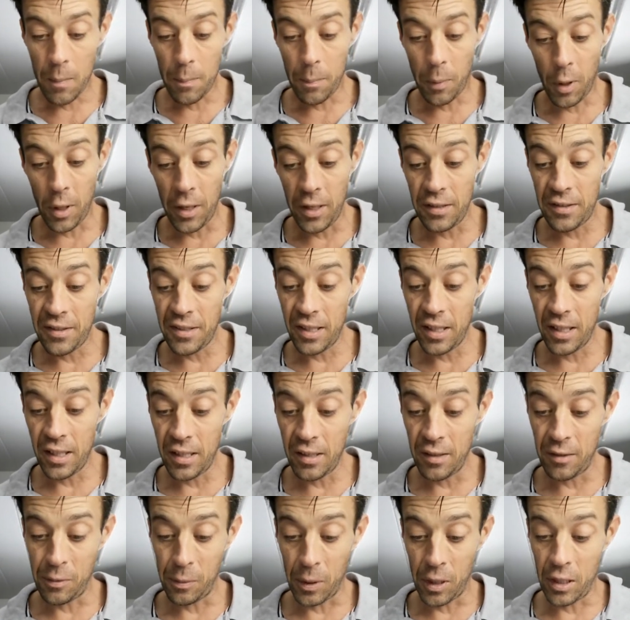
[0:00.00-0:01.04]
Buoyancy
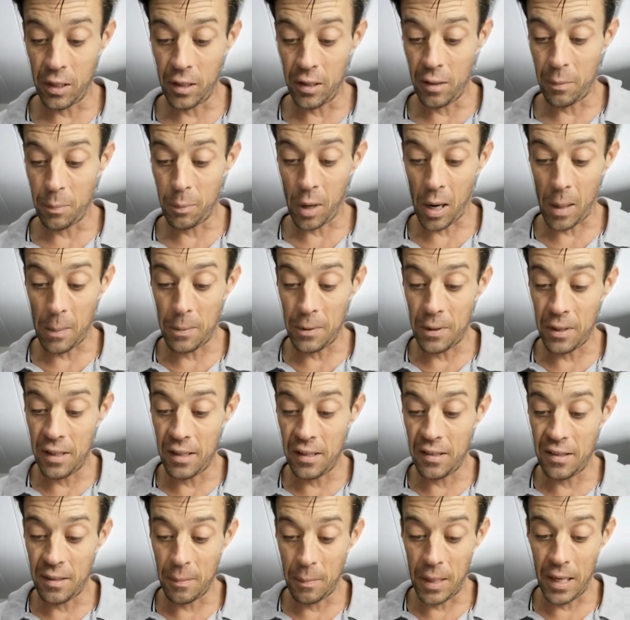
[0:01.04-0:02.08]
is one of the
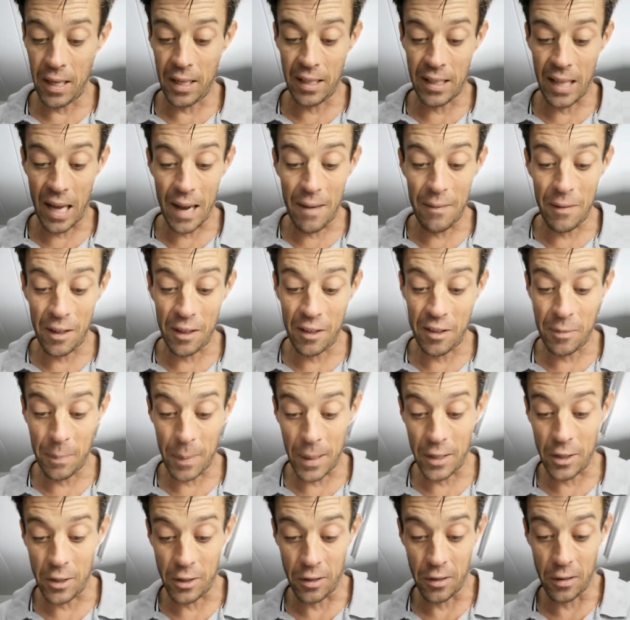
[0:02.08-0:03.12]
properties that make diving
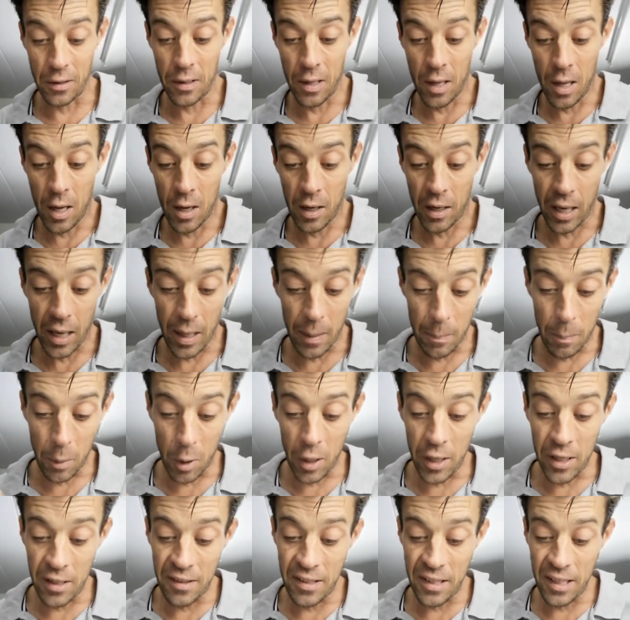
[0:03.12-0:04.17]
special. Okay,
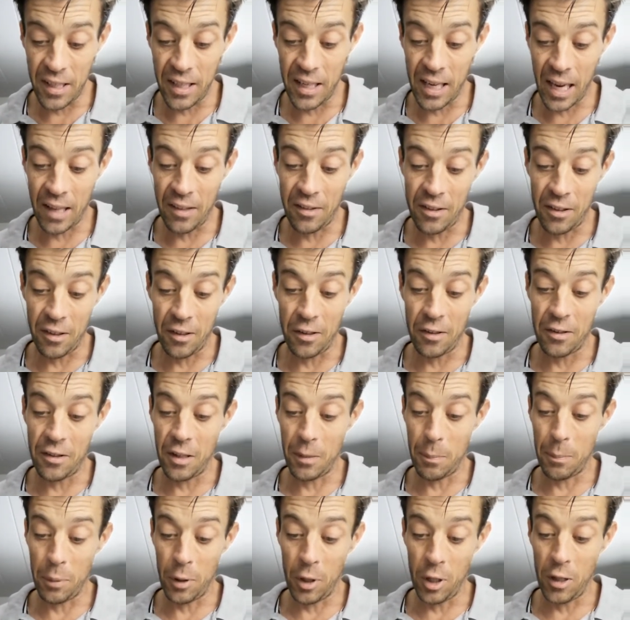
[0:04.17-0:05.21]
buoyancy cancels
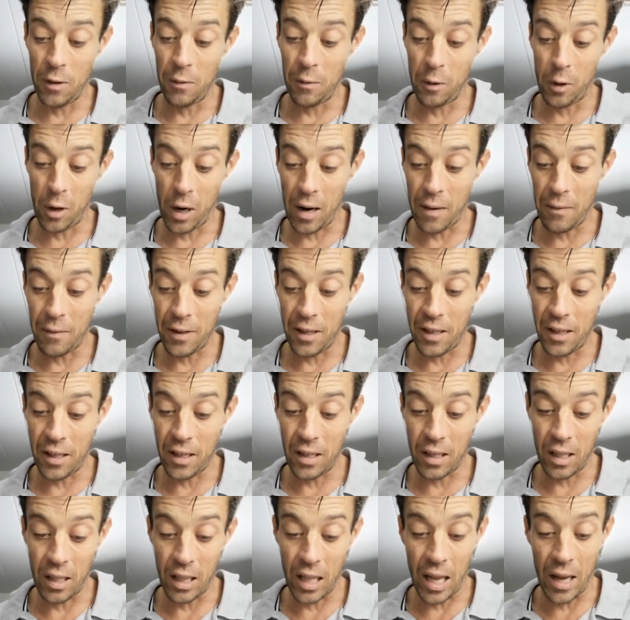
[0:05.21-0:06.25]
the pull of
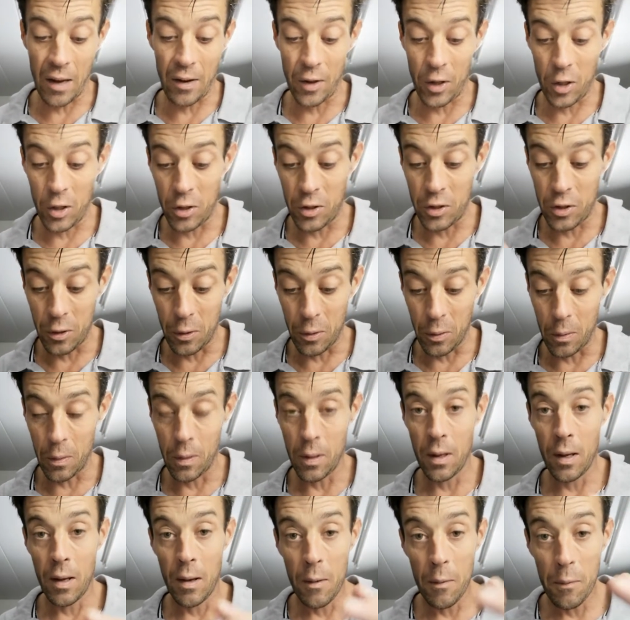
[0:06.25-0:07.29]
gravity, allowing you to
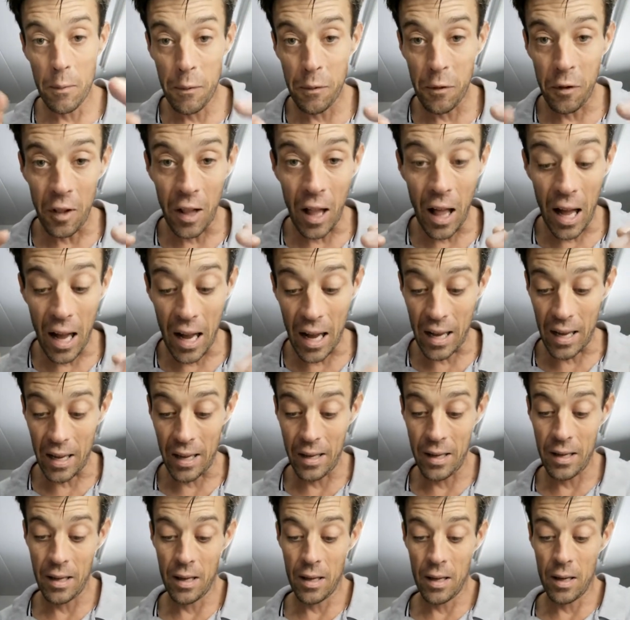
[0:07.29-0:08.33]

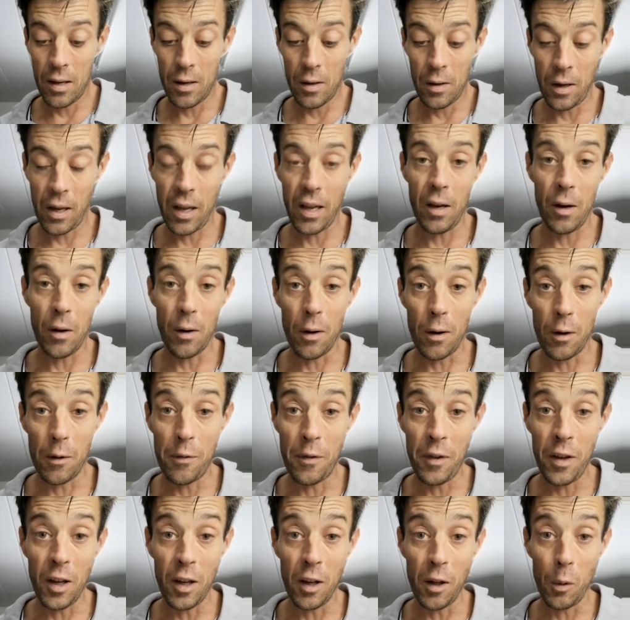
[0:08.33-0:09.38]
fly, okay, or
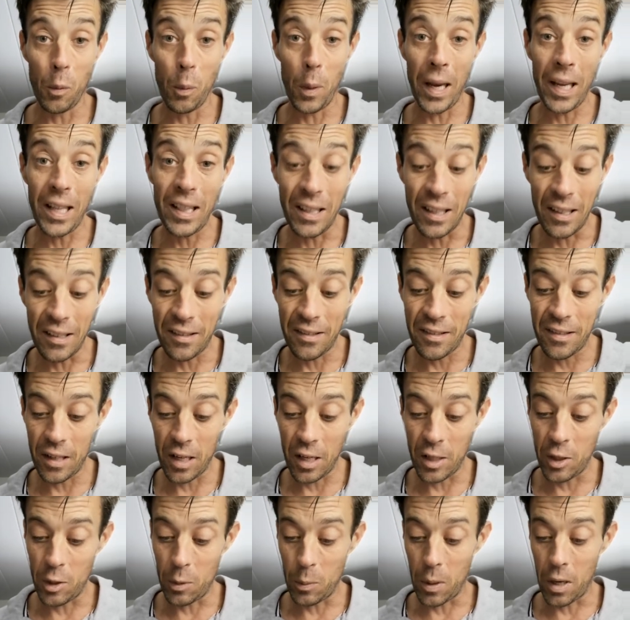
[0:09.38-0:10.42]
feel weightless
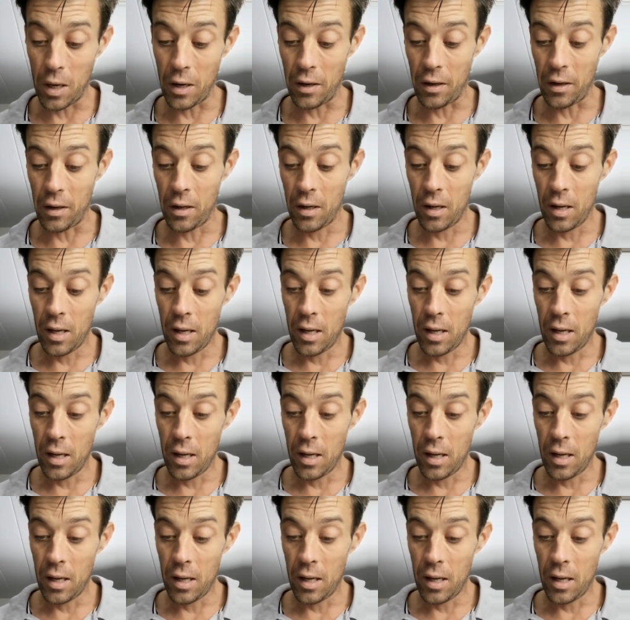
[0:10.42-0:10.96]
underwater.